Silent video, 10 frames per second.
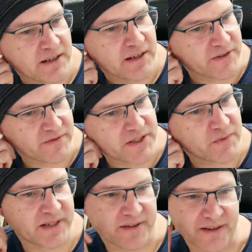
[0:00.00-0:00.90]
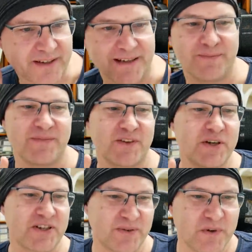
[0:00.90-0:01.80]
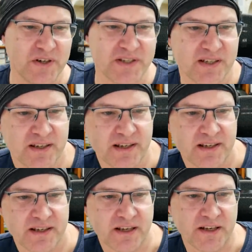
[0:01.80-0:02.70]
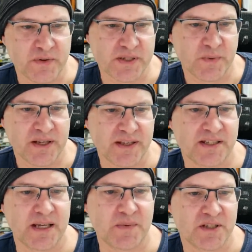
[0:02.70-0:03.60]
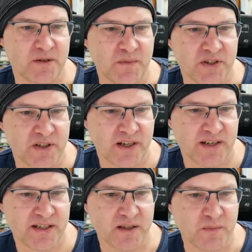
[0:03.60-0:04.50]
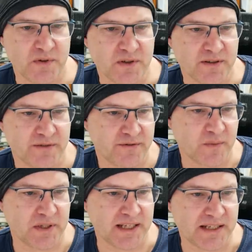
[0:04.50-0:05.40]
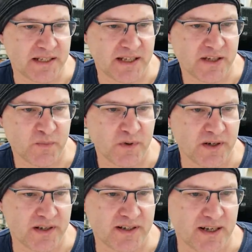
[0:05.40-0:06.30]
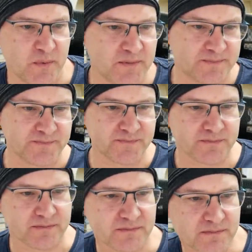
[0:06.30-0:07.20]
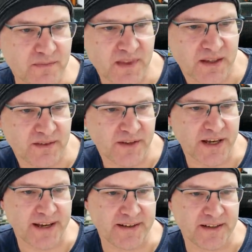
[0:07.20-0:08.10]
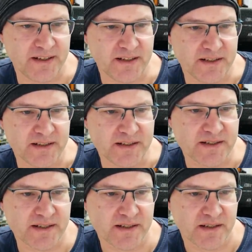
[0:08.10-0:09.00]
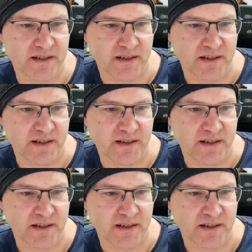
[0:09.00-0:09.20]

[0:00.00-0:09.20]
Uh, this would. Okay, the question was Can you explain the steps to commercializing a board from a late stage prototype? That is.